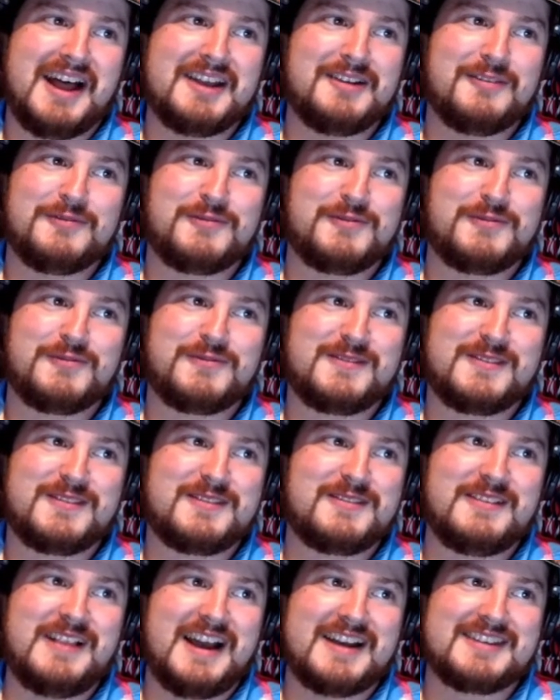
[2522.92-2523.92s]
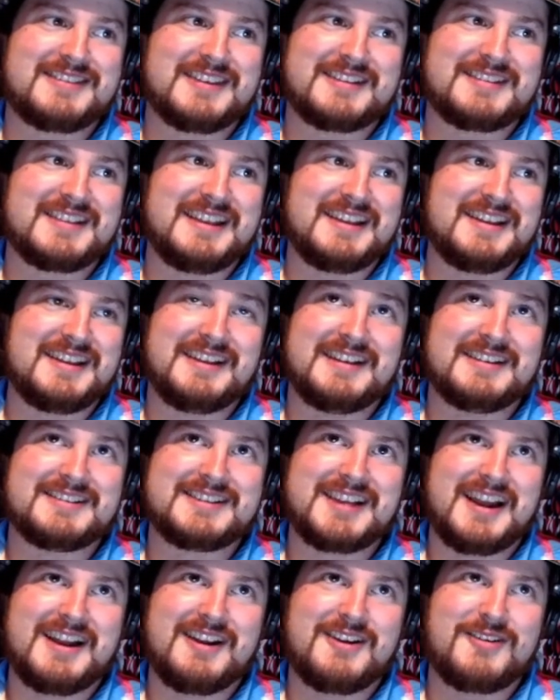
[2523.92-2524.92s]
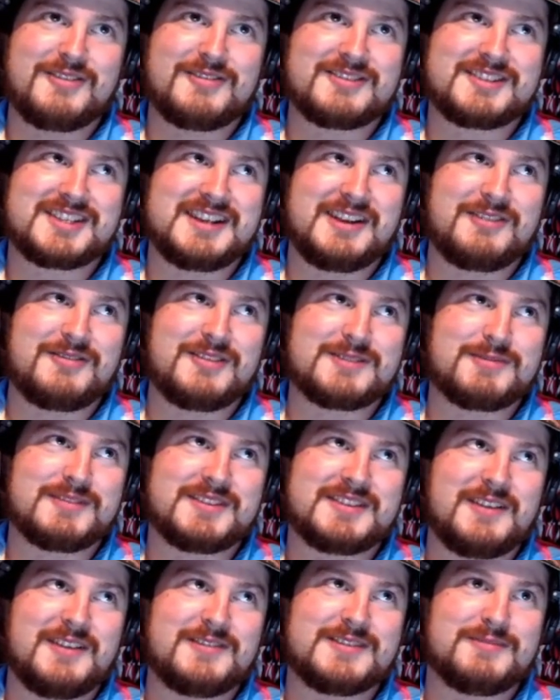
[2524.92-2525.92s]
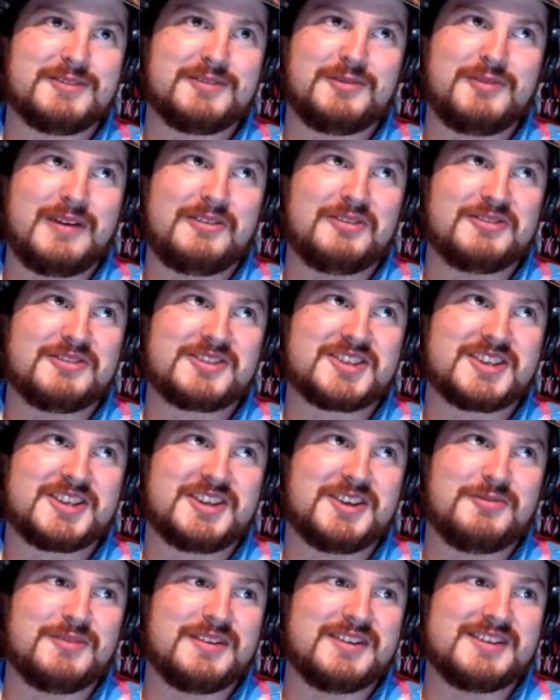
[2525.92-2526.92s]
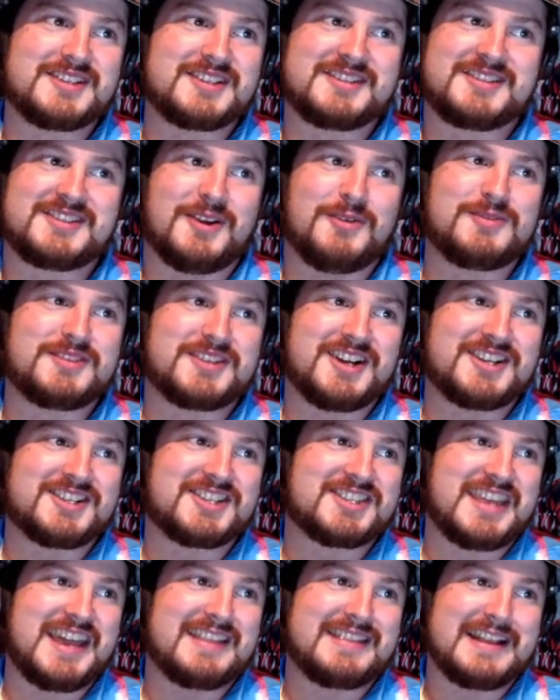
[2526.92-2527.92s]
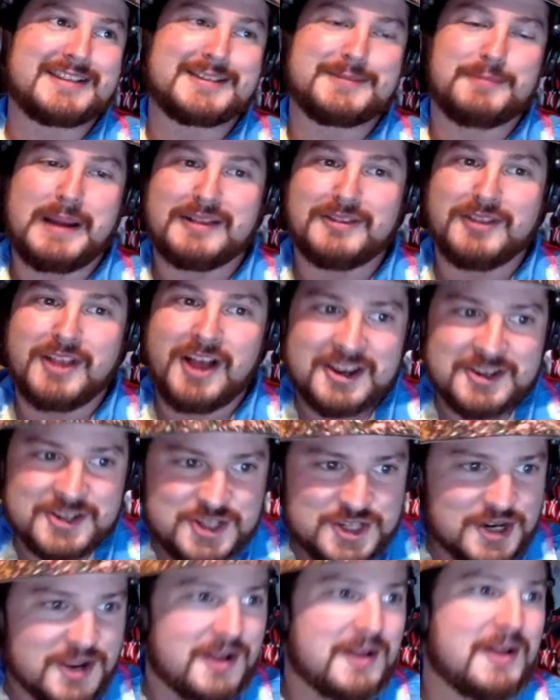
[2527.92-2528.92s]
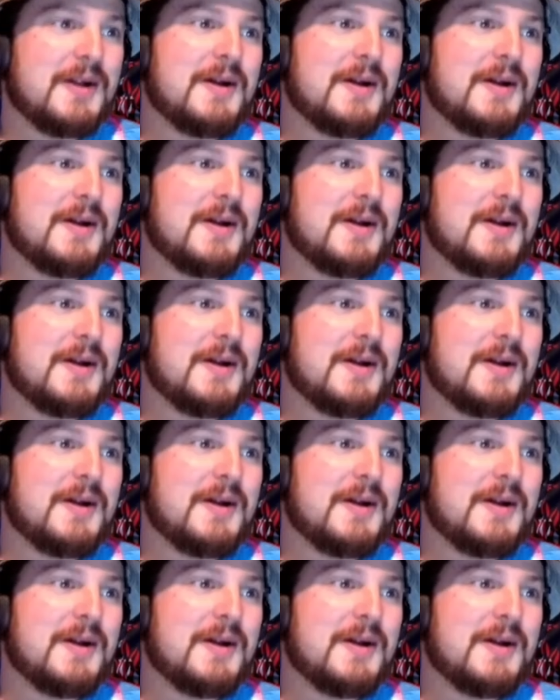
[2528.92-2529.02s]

line of, I think, the entire series with Desmond Llewellyn as Q is, don't touch that, that's my lunch.